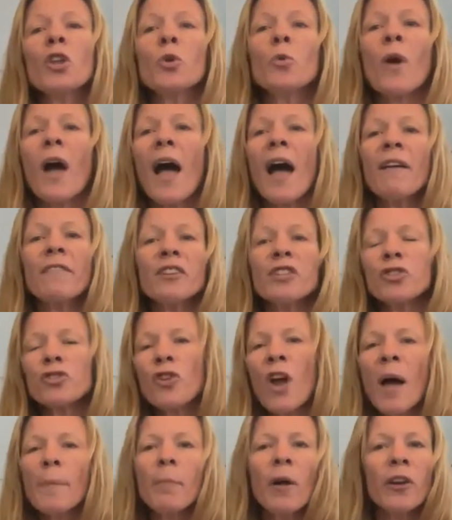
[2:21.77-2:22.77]
you have a
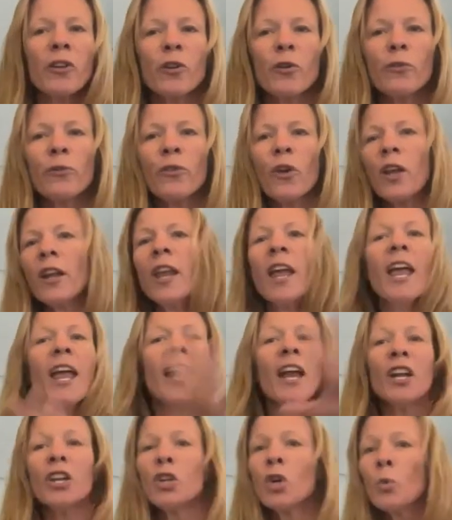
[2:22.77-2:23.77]
strap on your foot
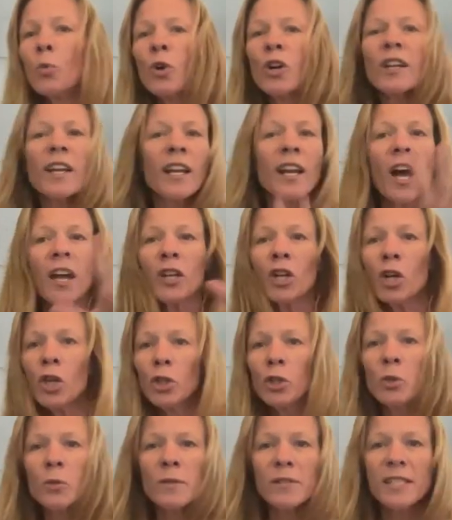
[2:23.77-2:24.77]
and you're working on a
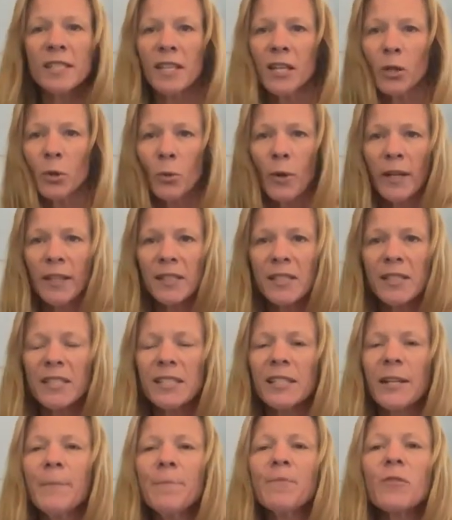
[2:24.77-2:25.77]
glute
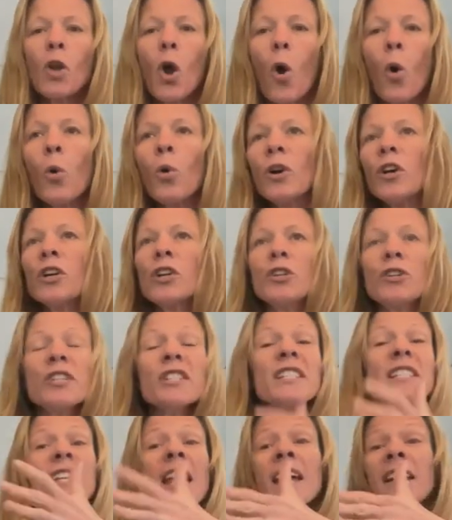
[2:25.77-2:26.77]
sequence, or you're
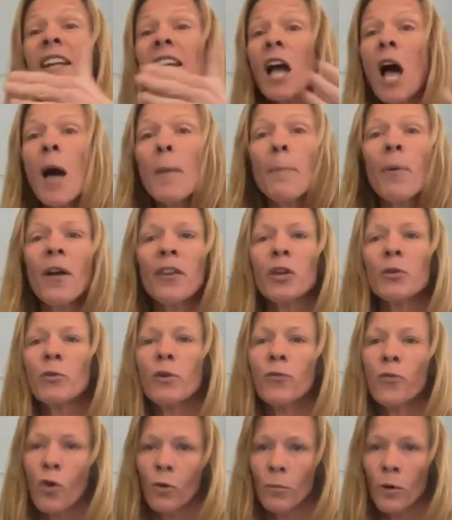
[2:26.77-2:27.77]
standing up on the
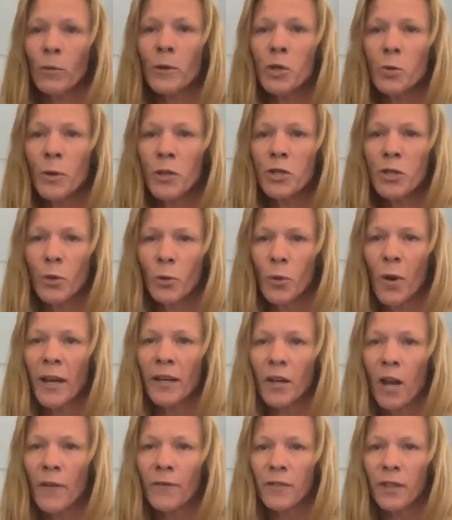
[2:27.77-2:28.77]
reformer, which we do
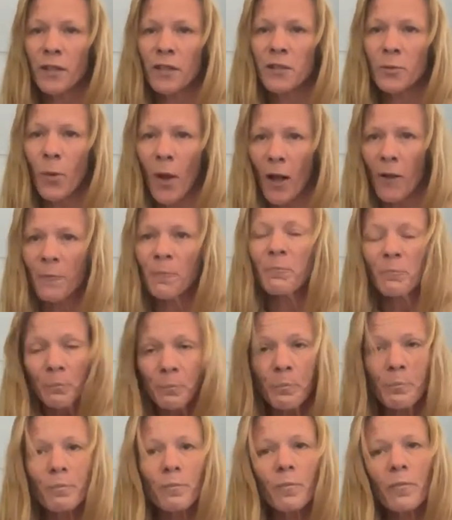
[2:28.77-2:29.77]
quite often as well.
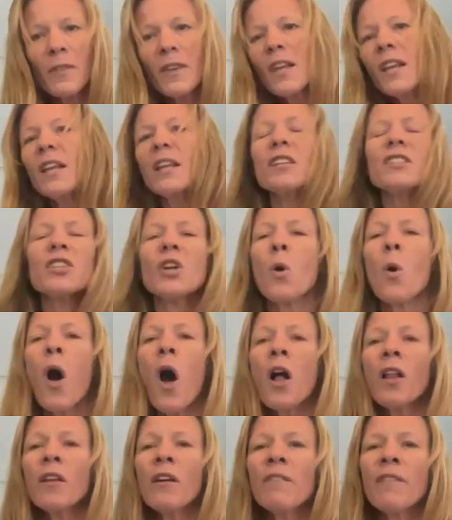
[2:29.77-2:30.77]
So
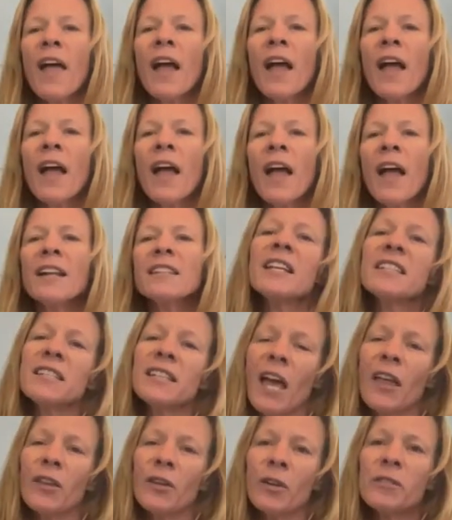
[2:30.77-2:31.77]
all of that
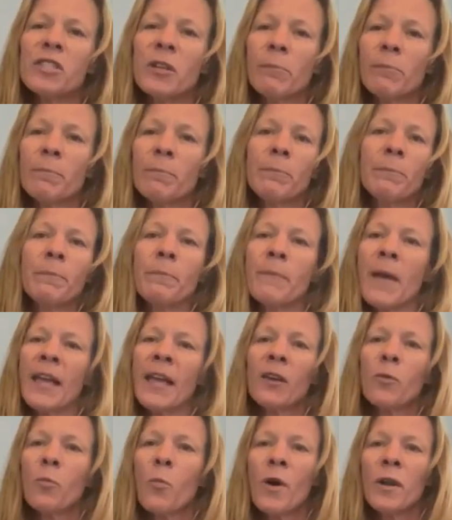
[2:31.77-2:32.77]
ties together to
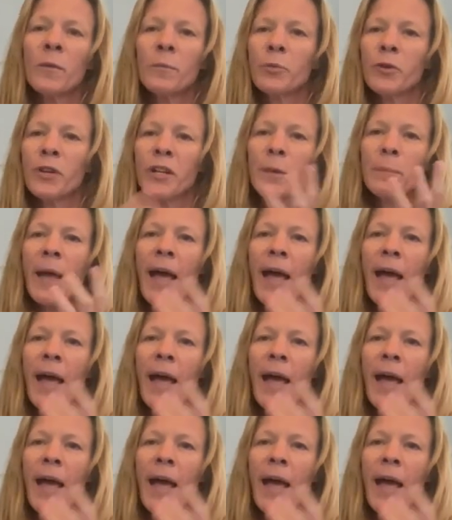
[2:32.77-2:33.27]
make one pretty